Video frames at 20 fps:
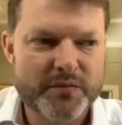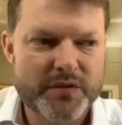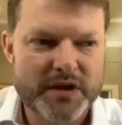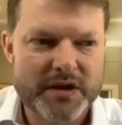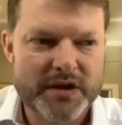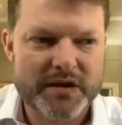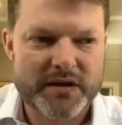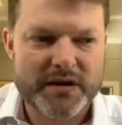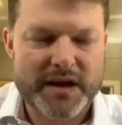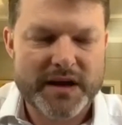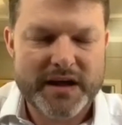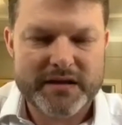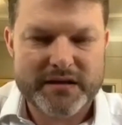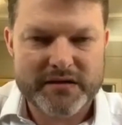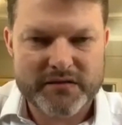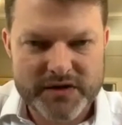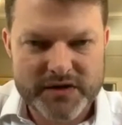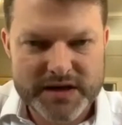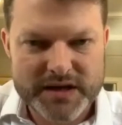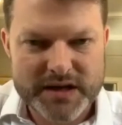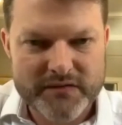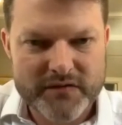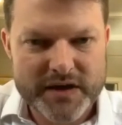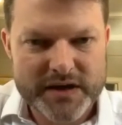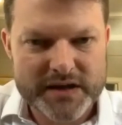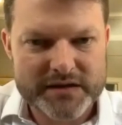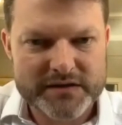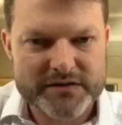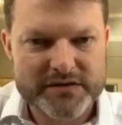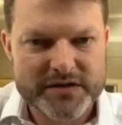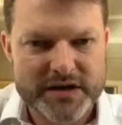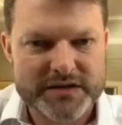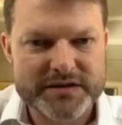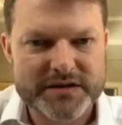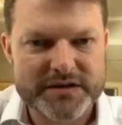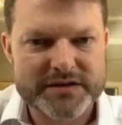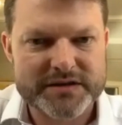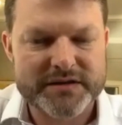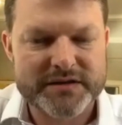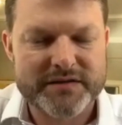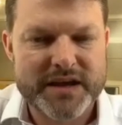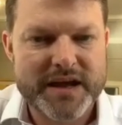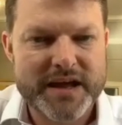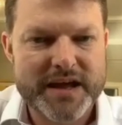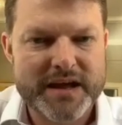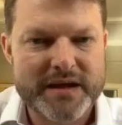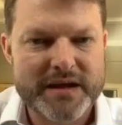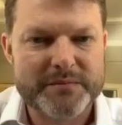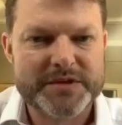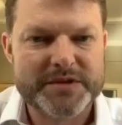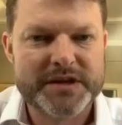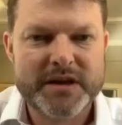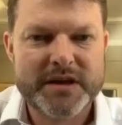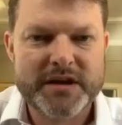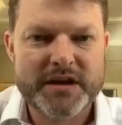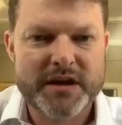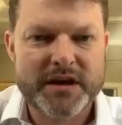We can get 3D reconstructions of the hips,